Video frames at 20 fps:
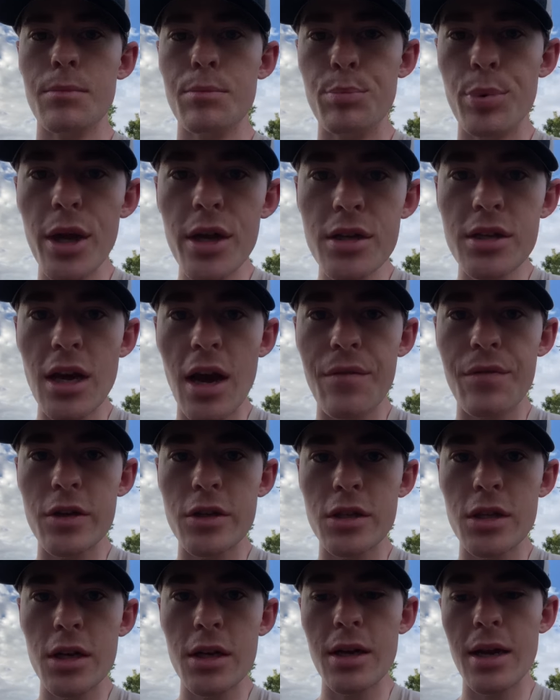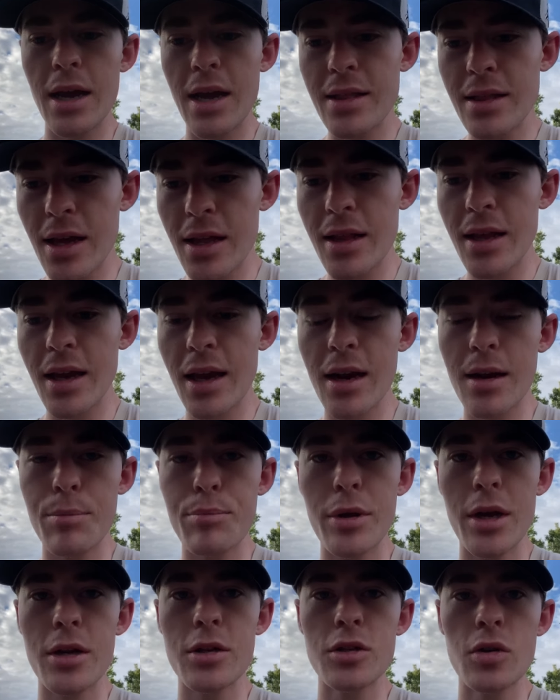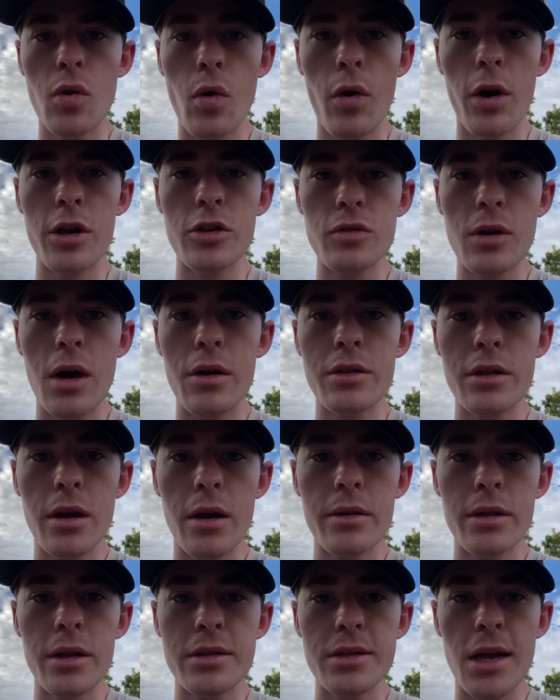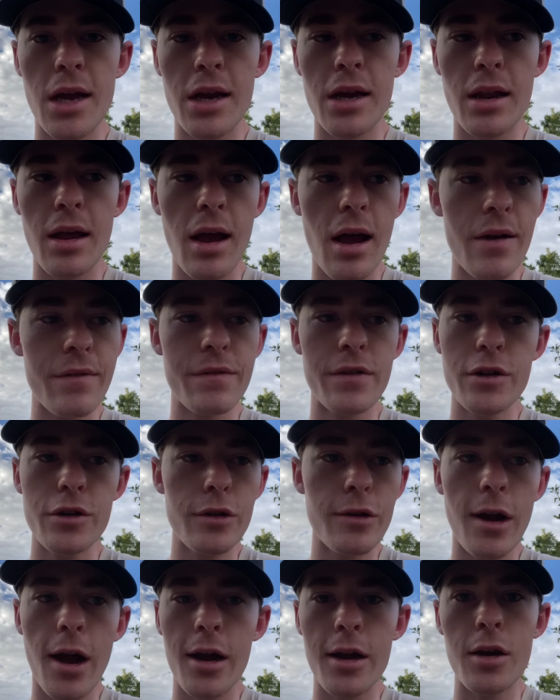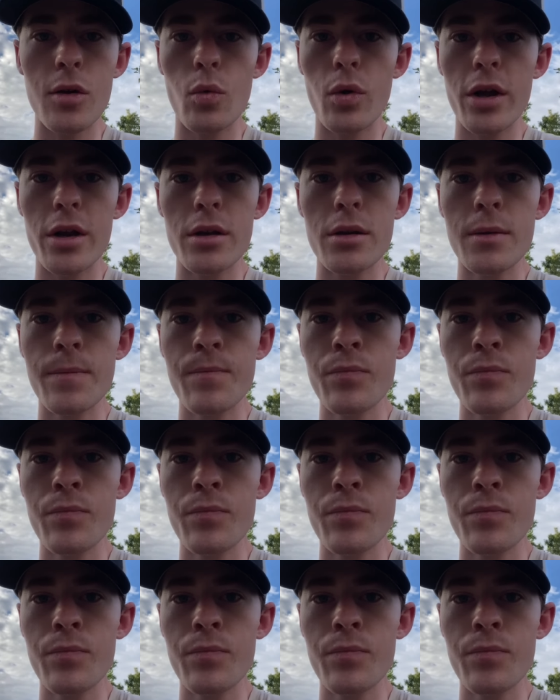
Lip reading: Big deficit, and then they had a big scoring drought there in the second half, and you're not going to win,